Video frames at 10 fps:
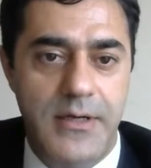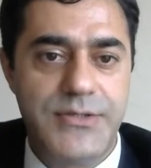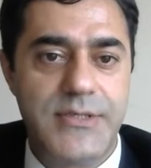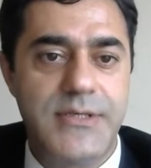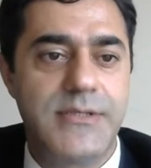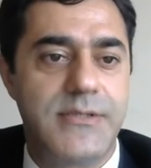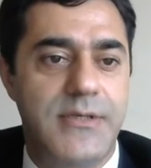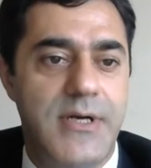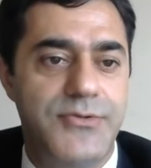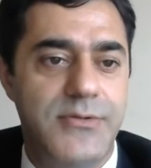She's a
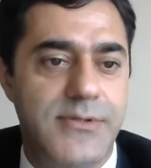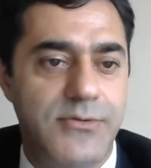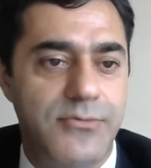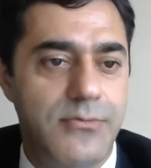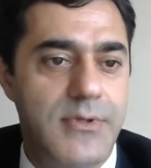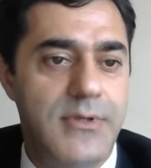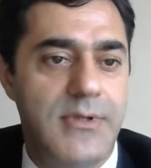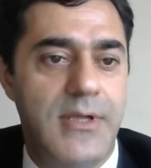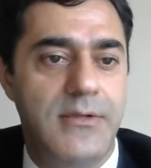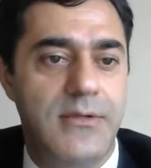graduate
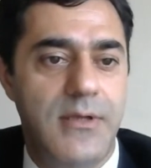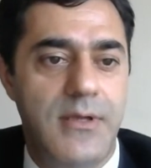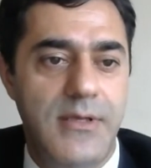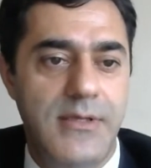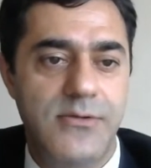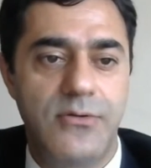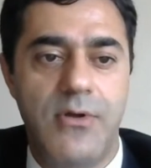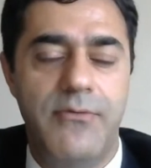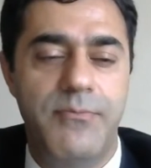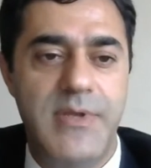student at the Institute
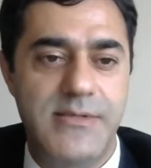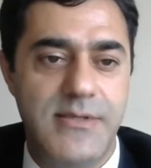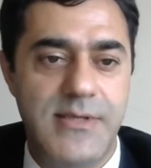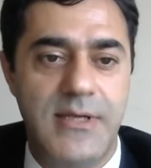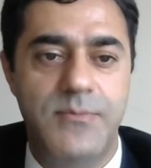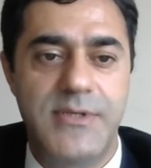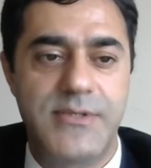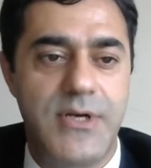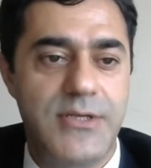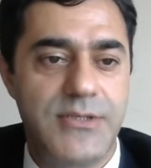of Business
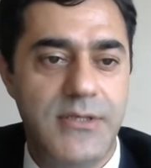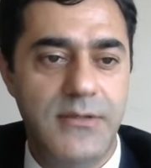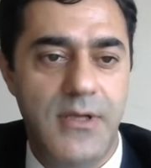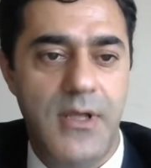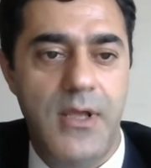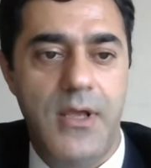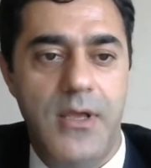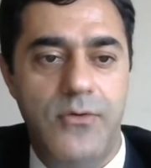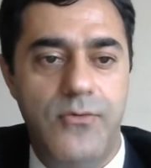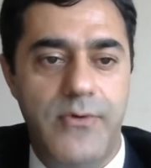Administration,
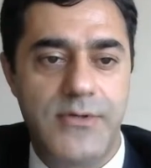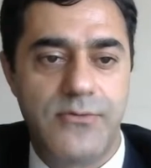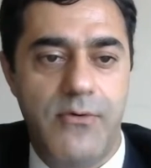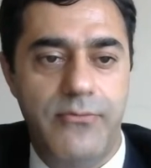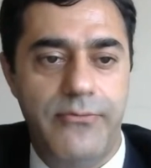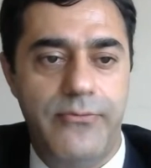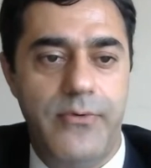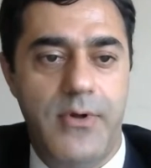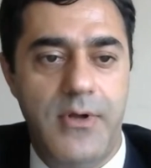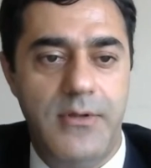University of
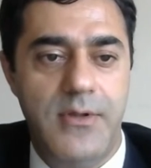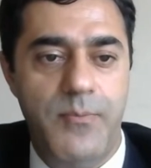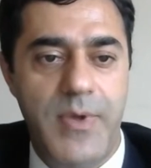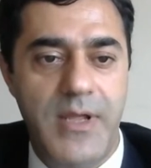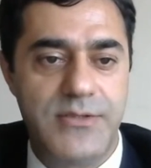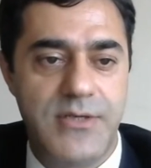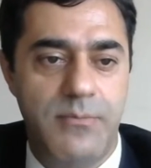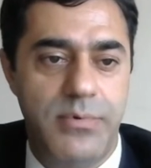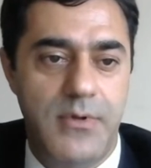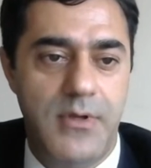the Punjab,
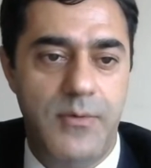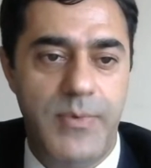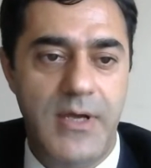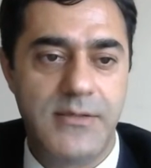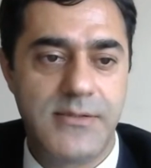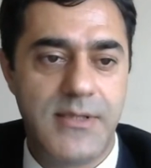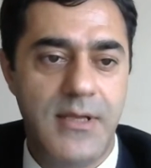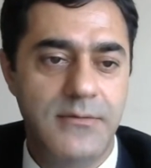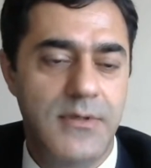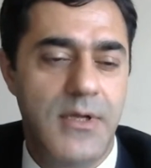
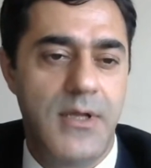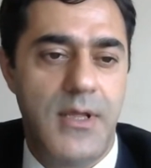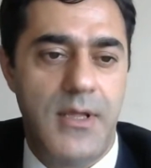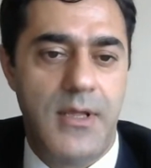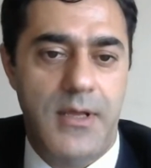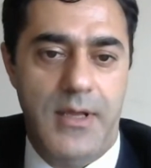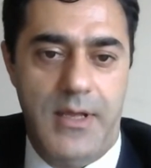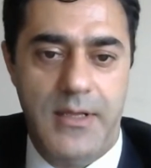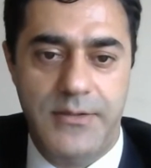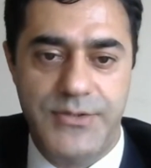Pakistan.
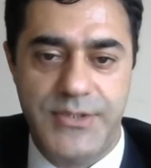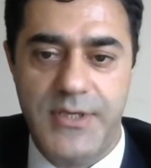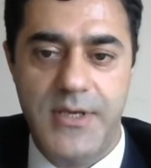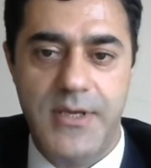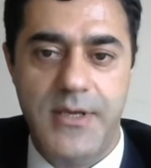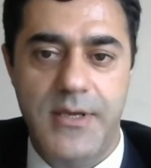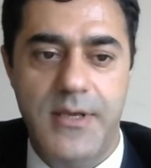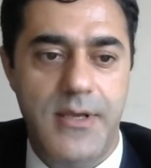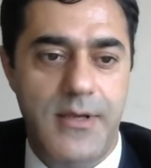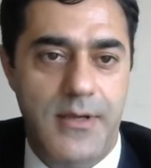And
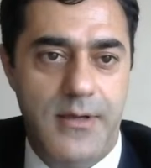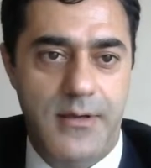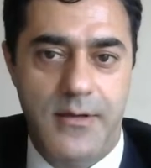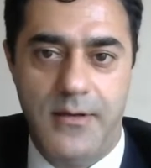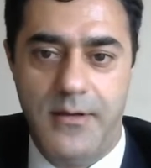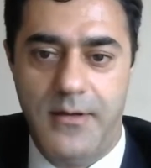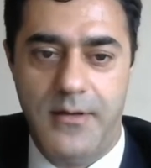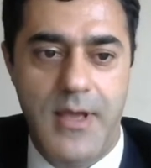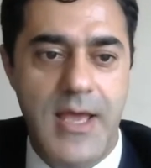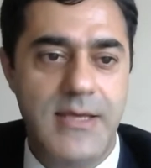she
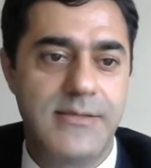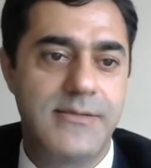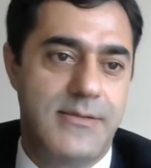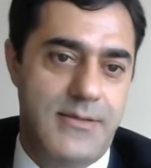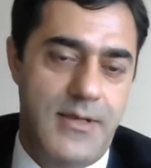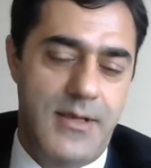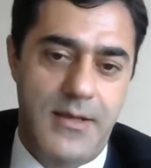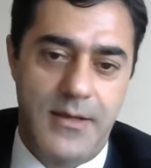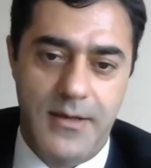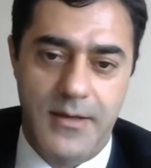has
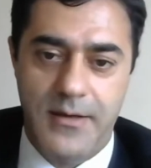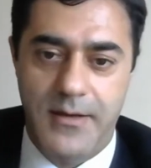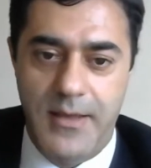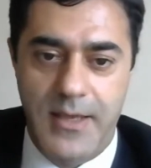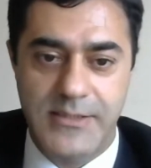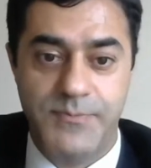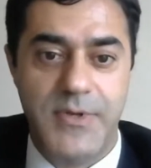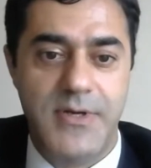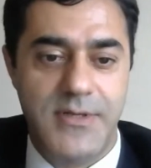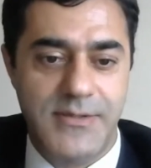
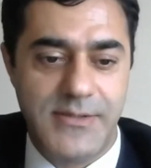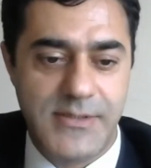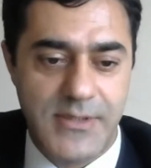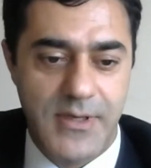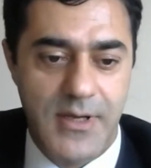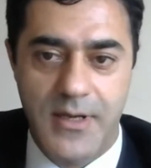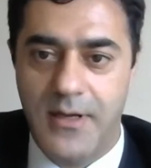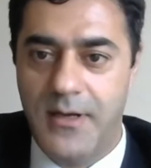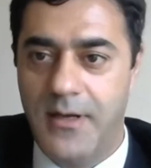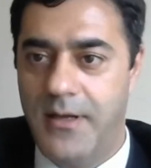experience
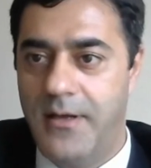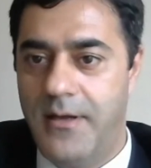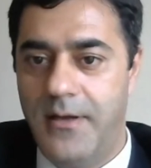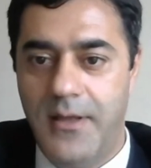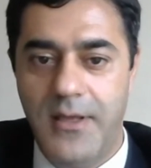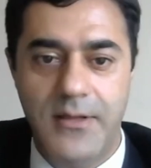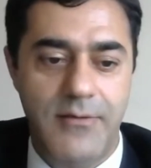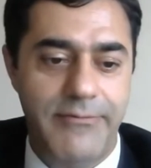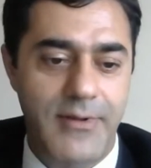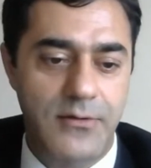in the
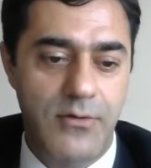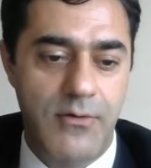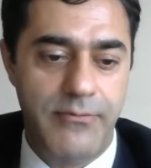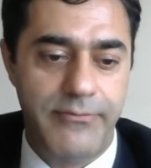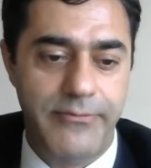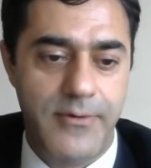field of